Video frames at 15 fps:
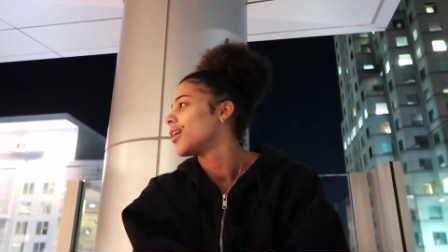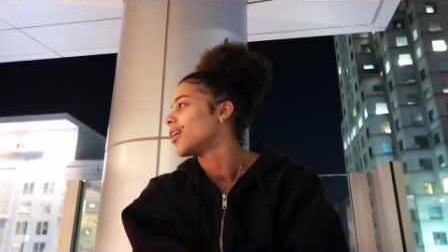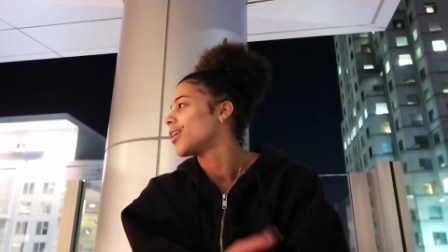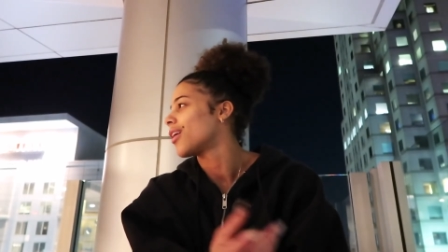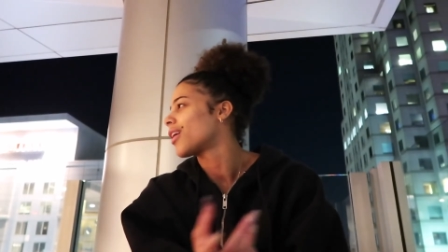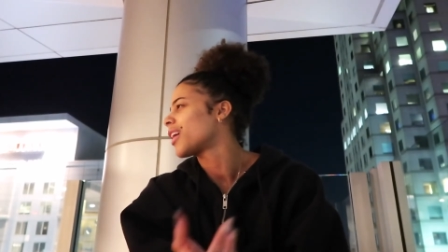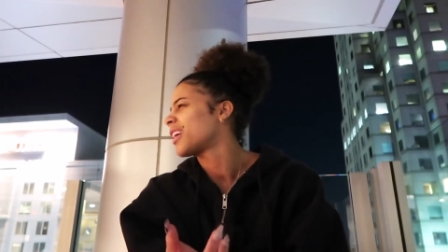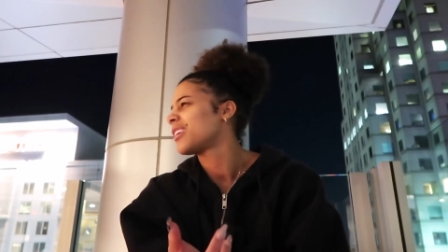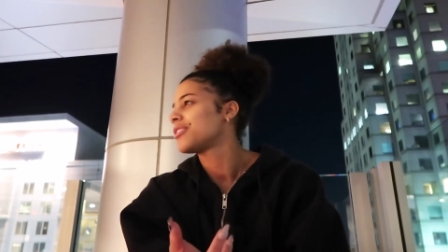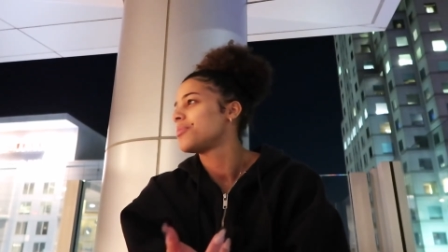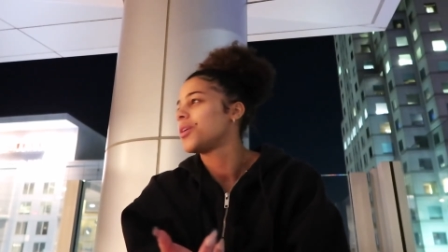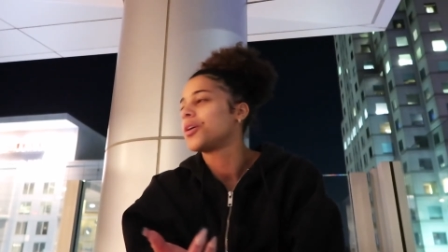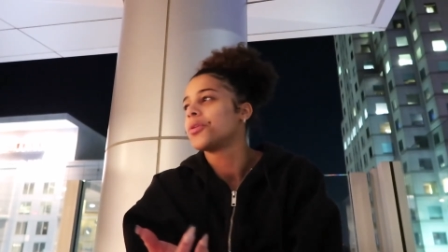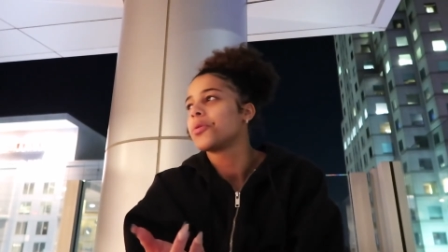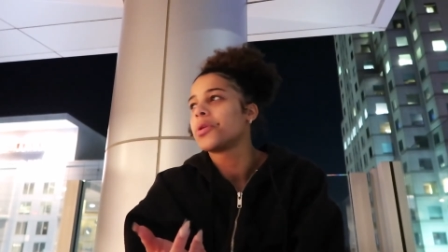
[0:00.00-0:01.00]
y'all didn't get to
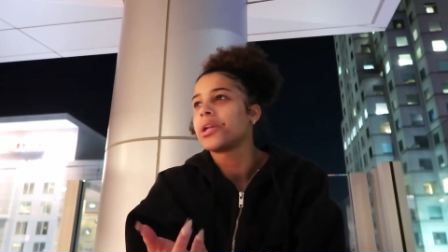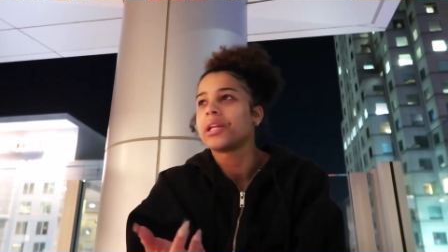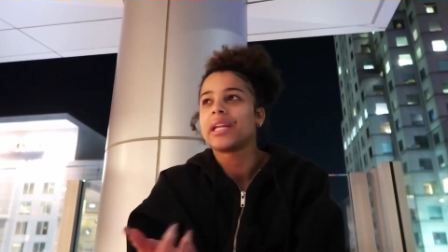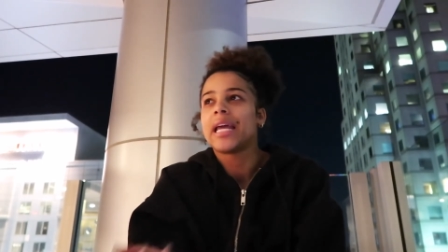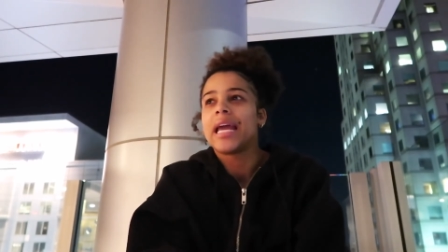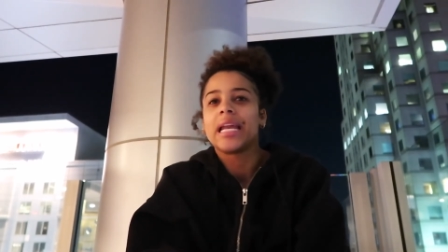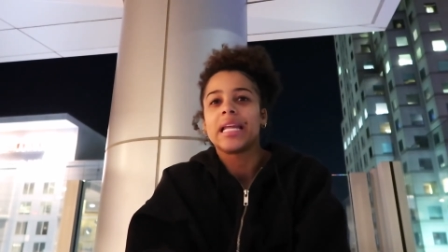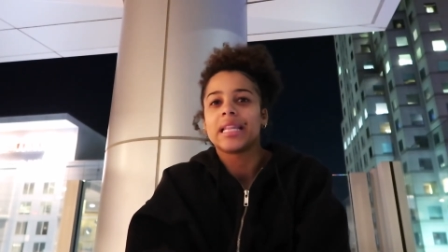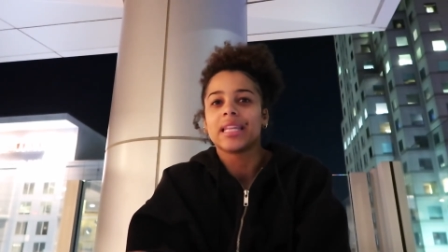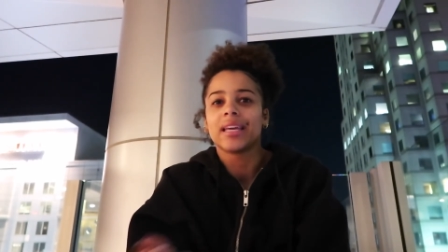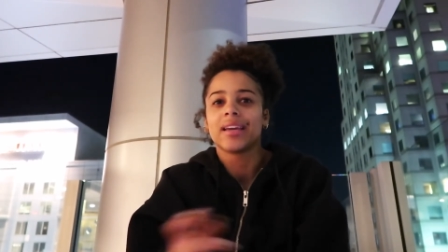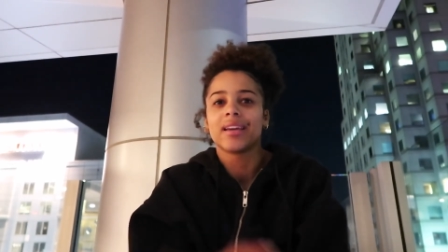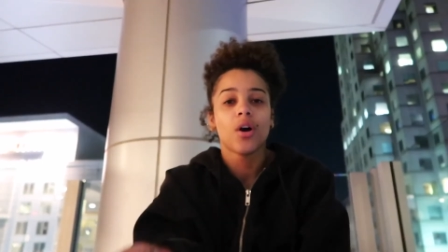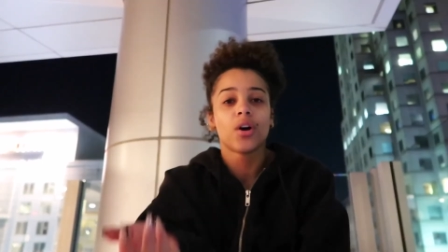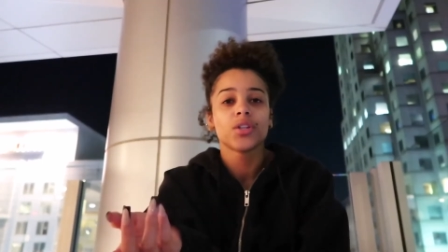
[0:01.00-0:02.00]
be included in
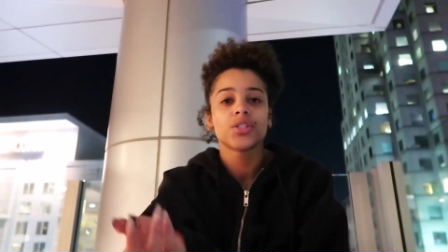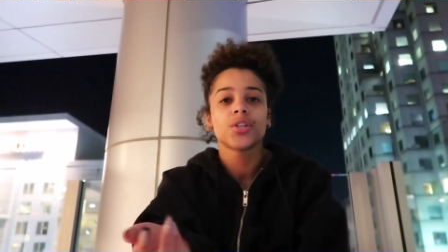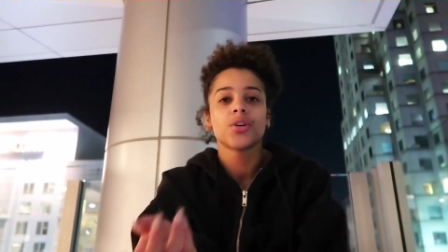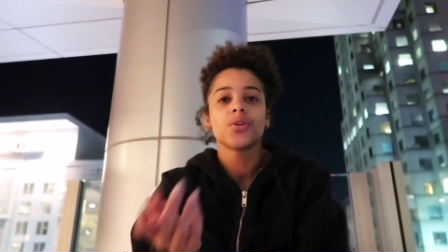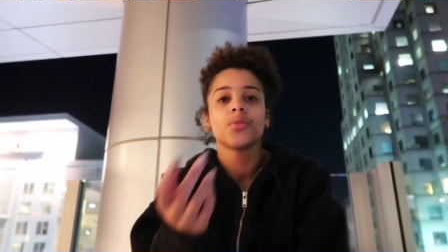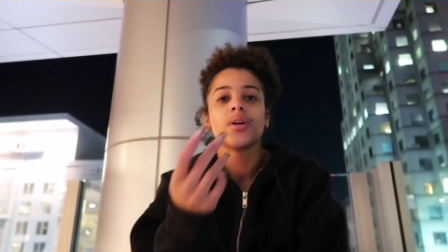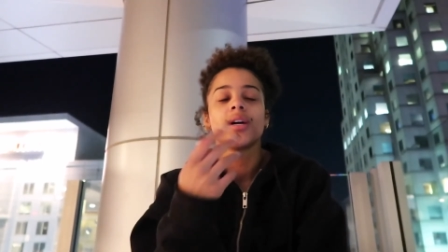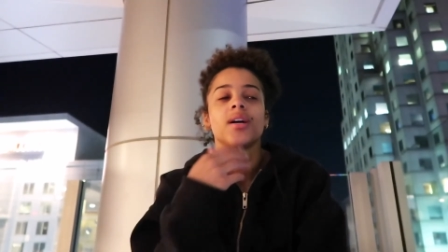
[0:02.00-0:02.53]
anything. Also,